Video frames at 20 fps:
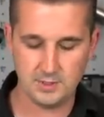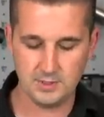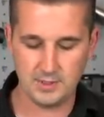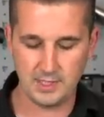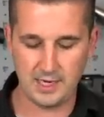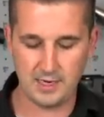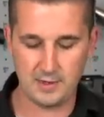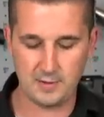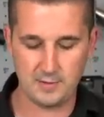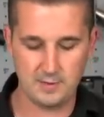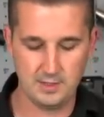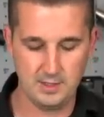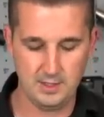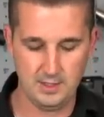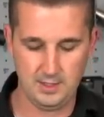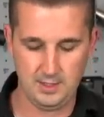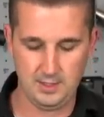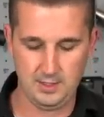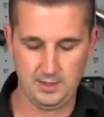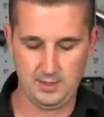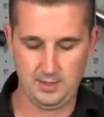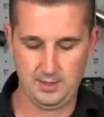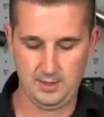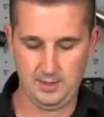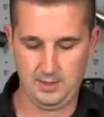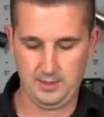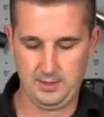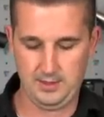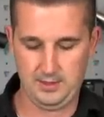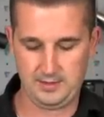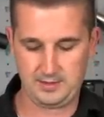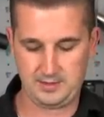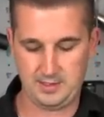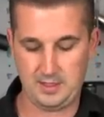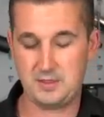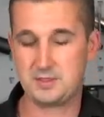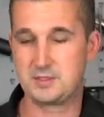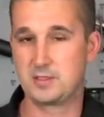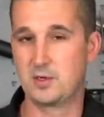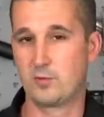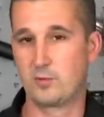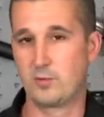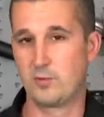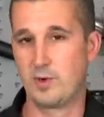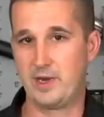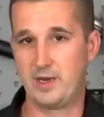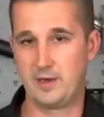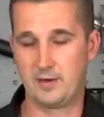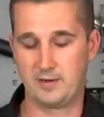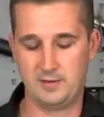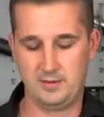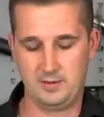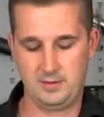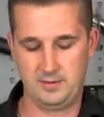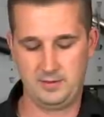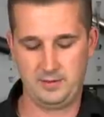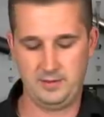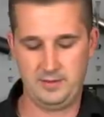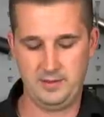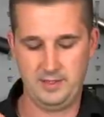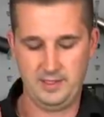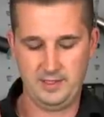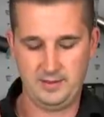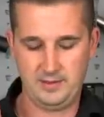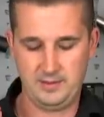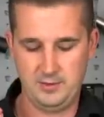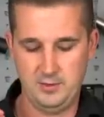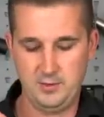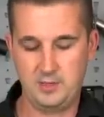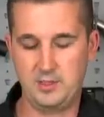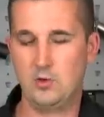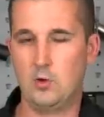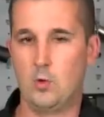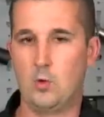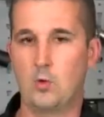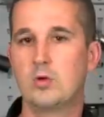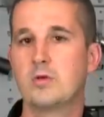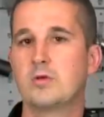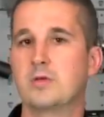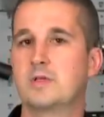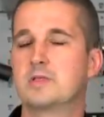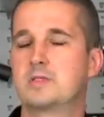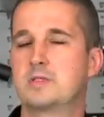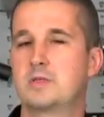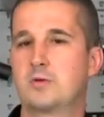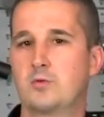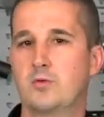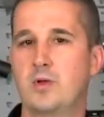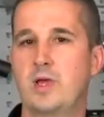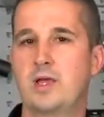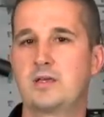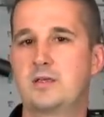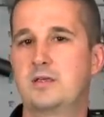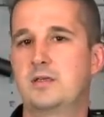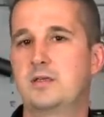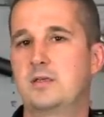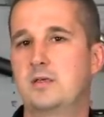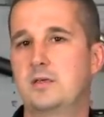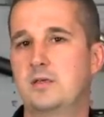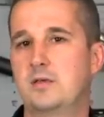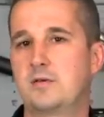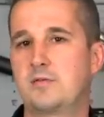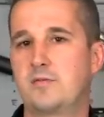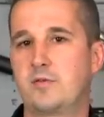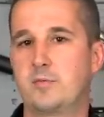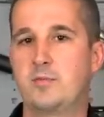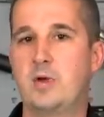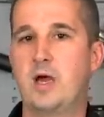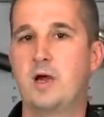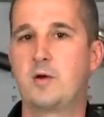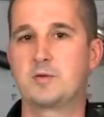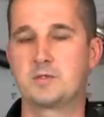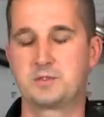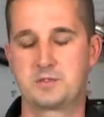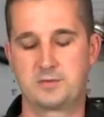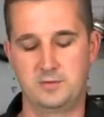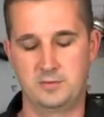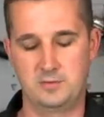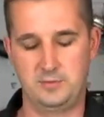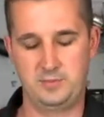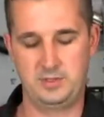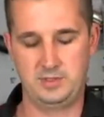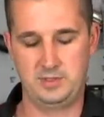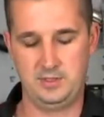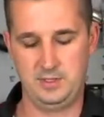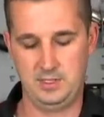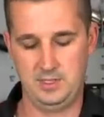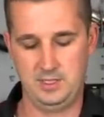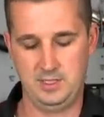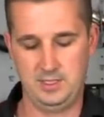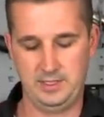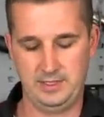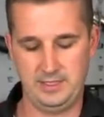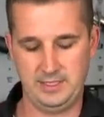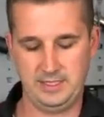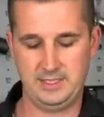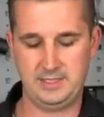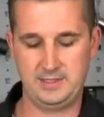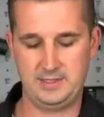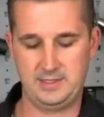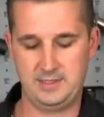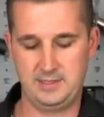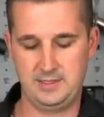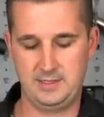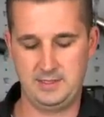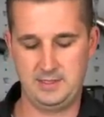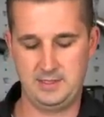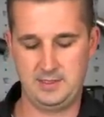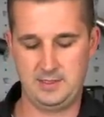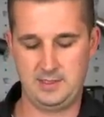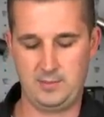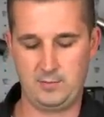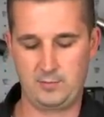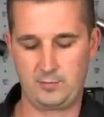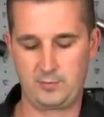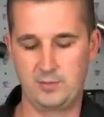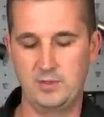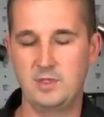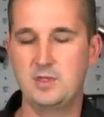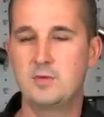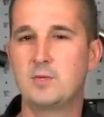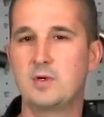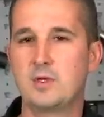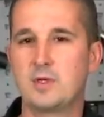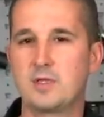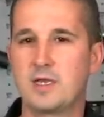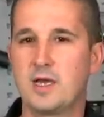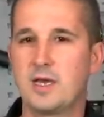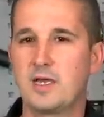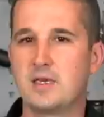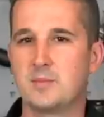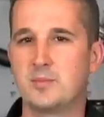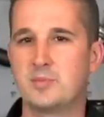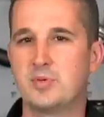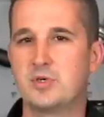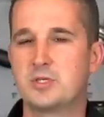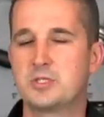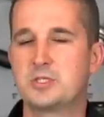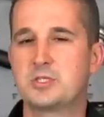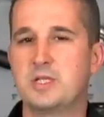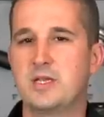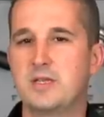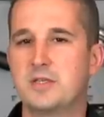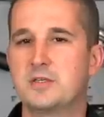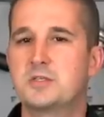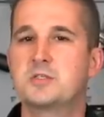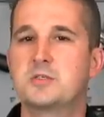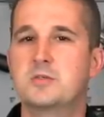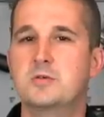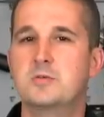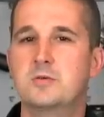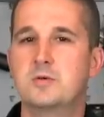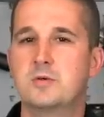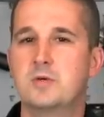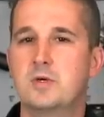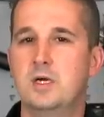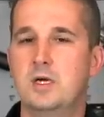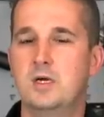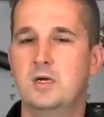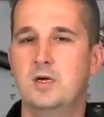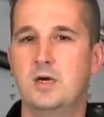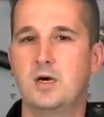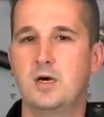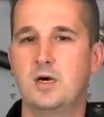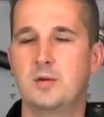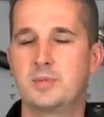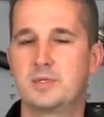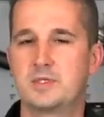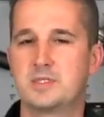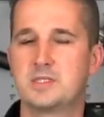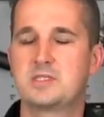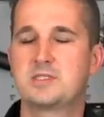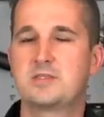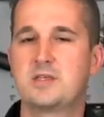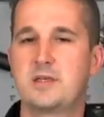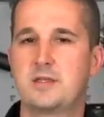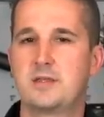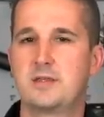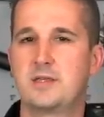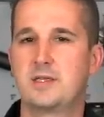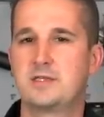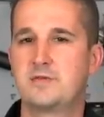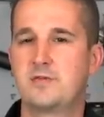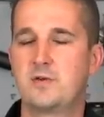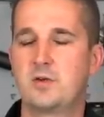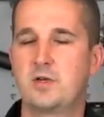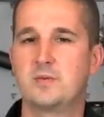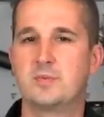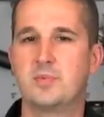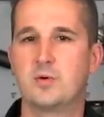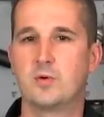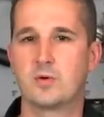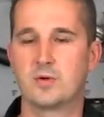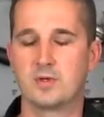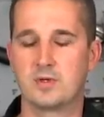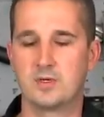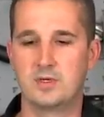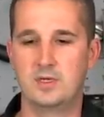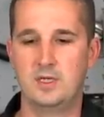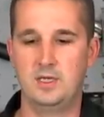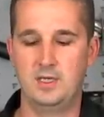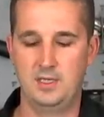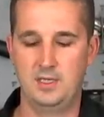Now, it's also rare that you can order this direct from Bowers Group. And I really want to kind of push that issue uh, because that's, that, that's very important.